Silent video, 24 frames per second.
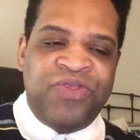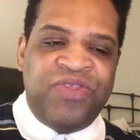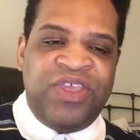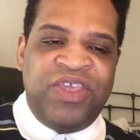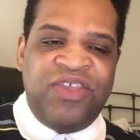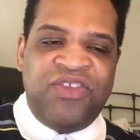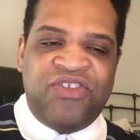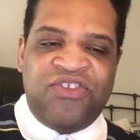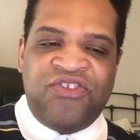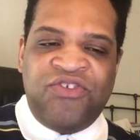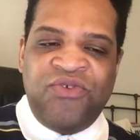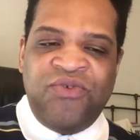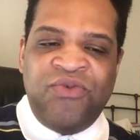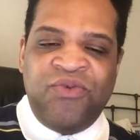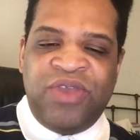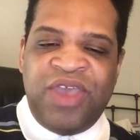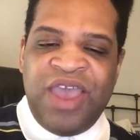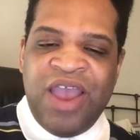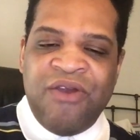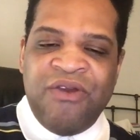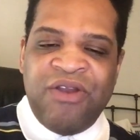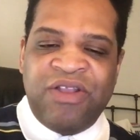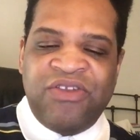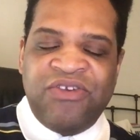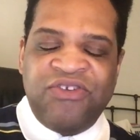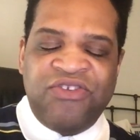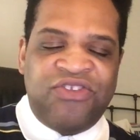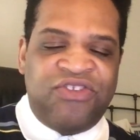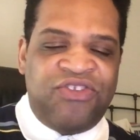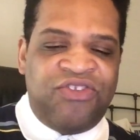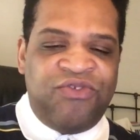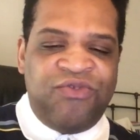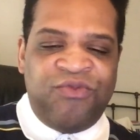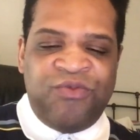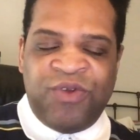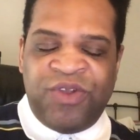these two characters
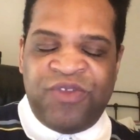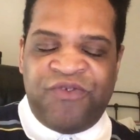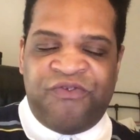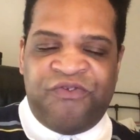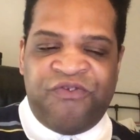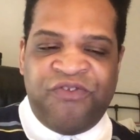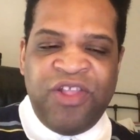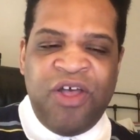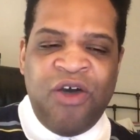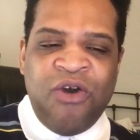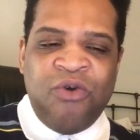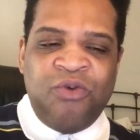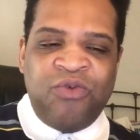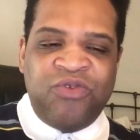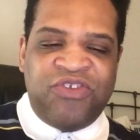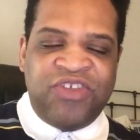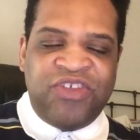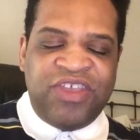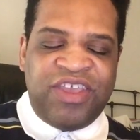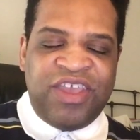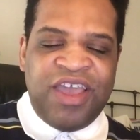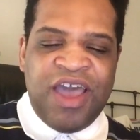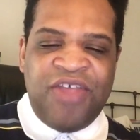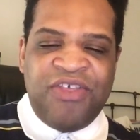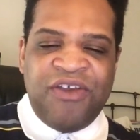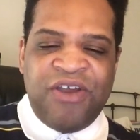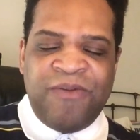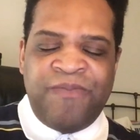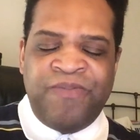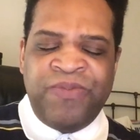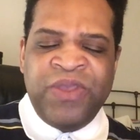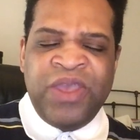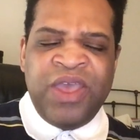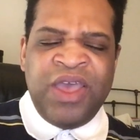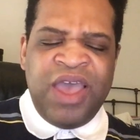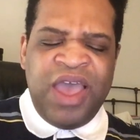would flow
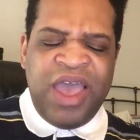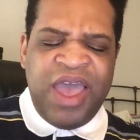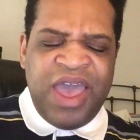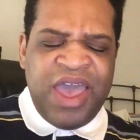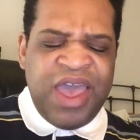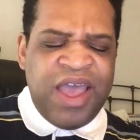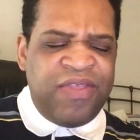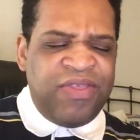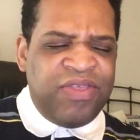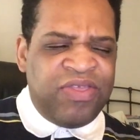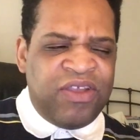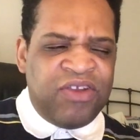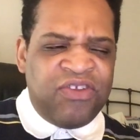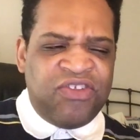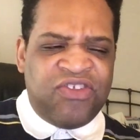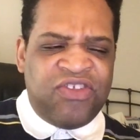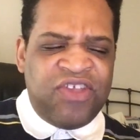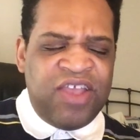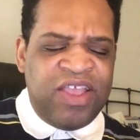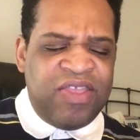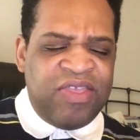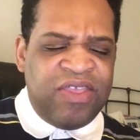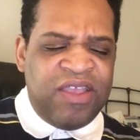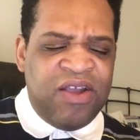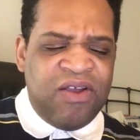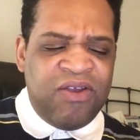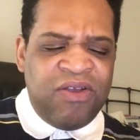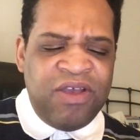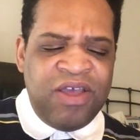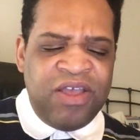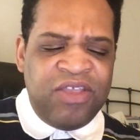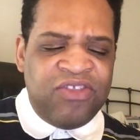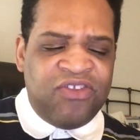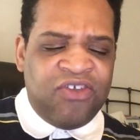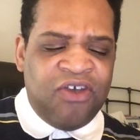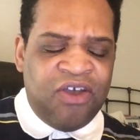together. And they're sitting there
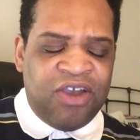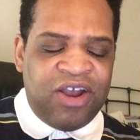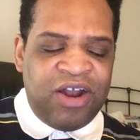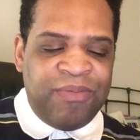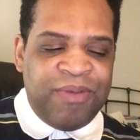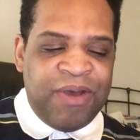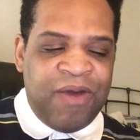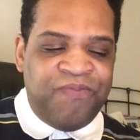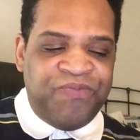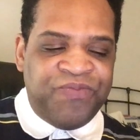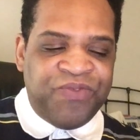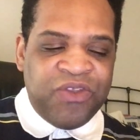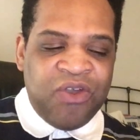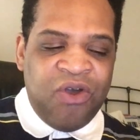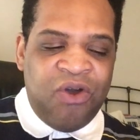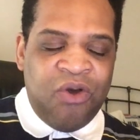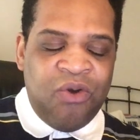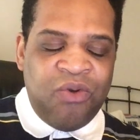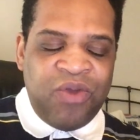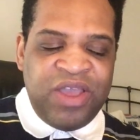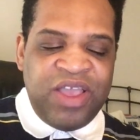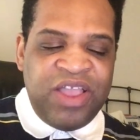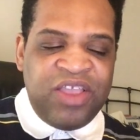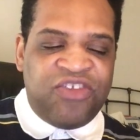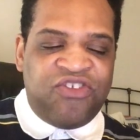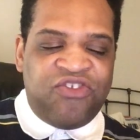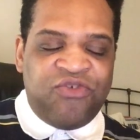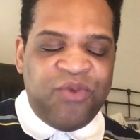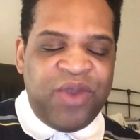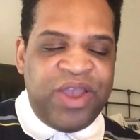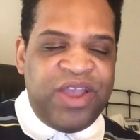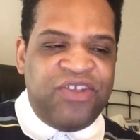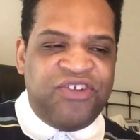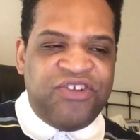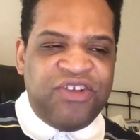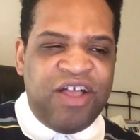talking about, oh, it's
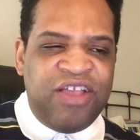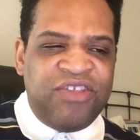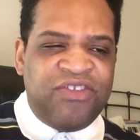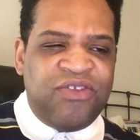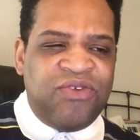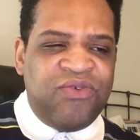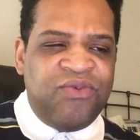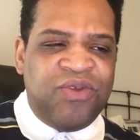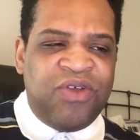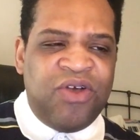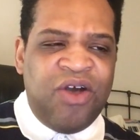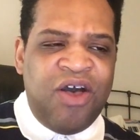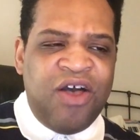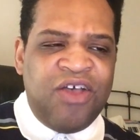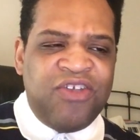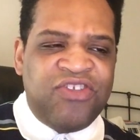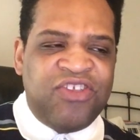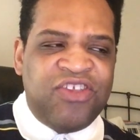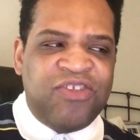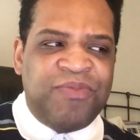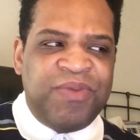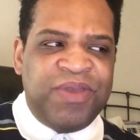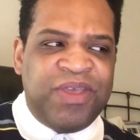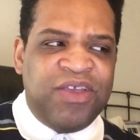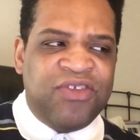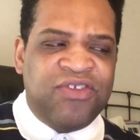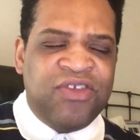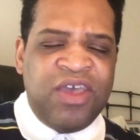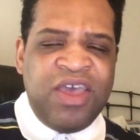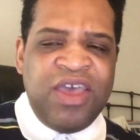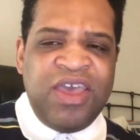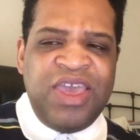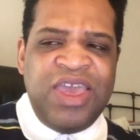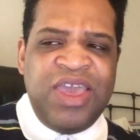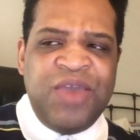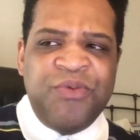Dwayne Johnson who caused this because
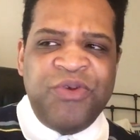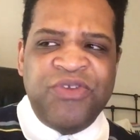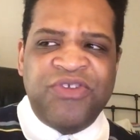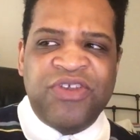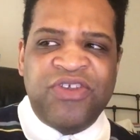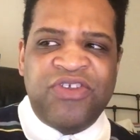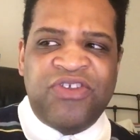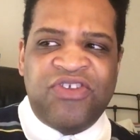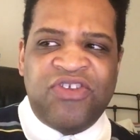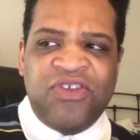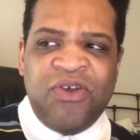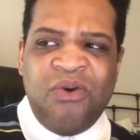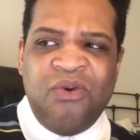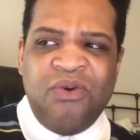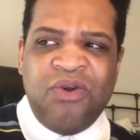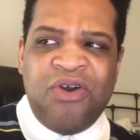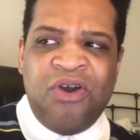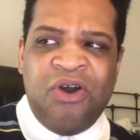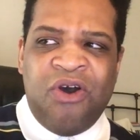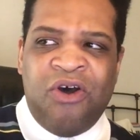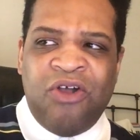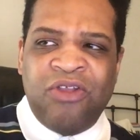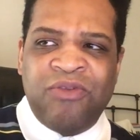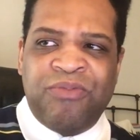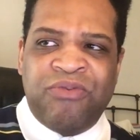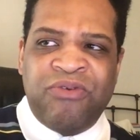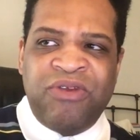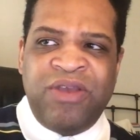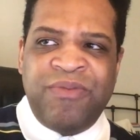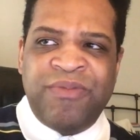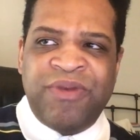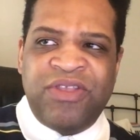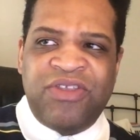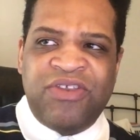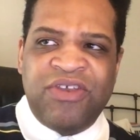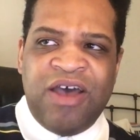he was a so called
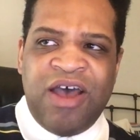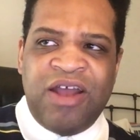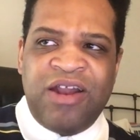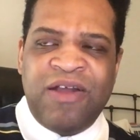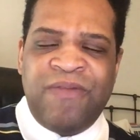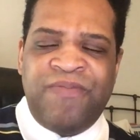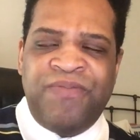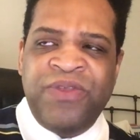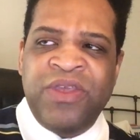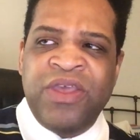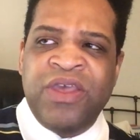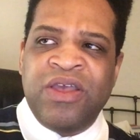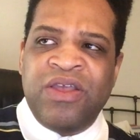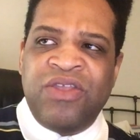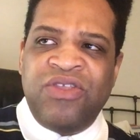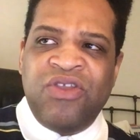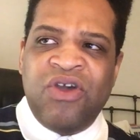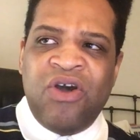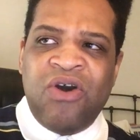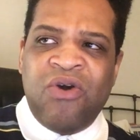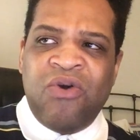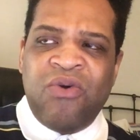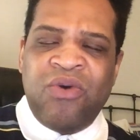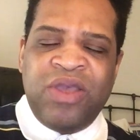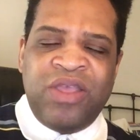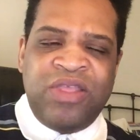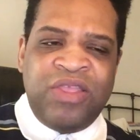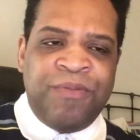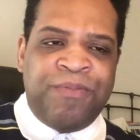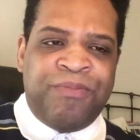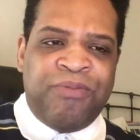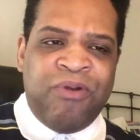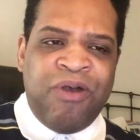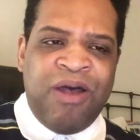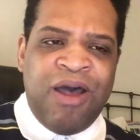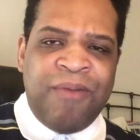prima donna. No, the
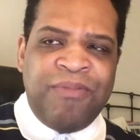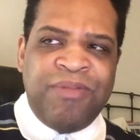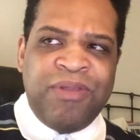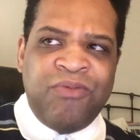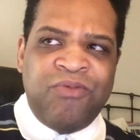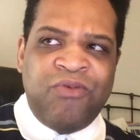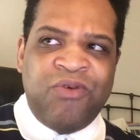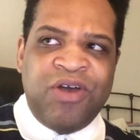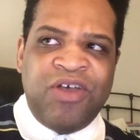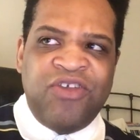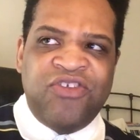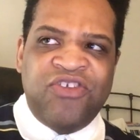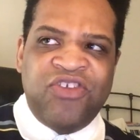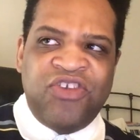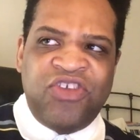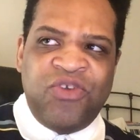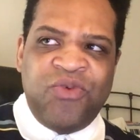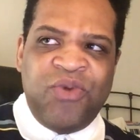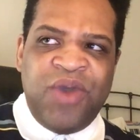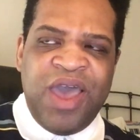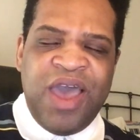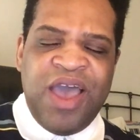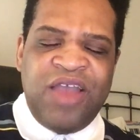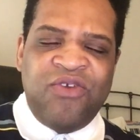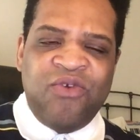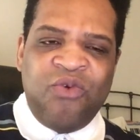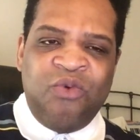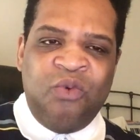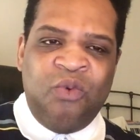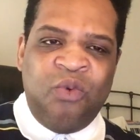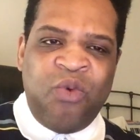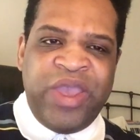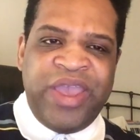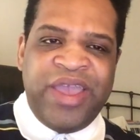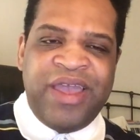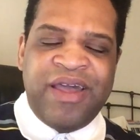problem was you
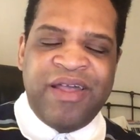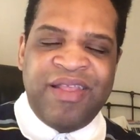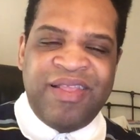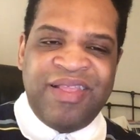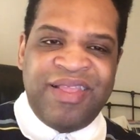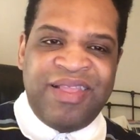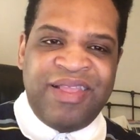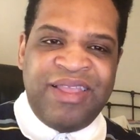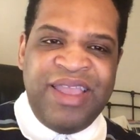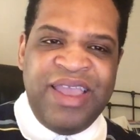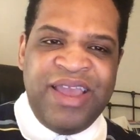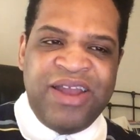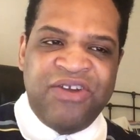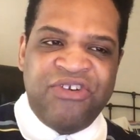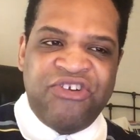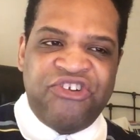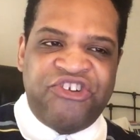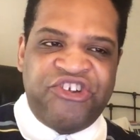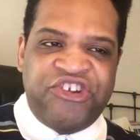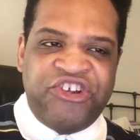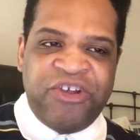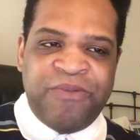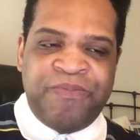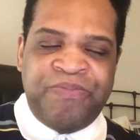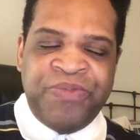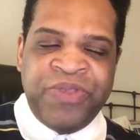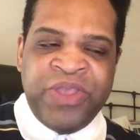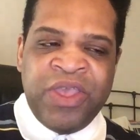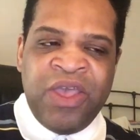had weak leadership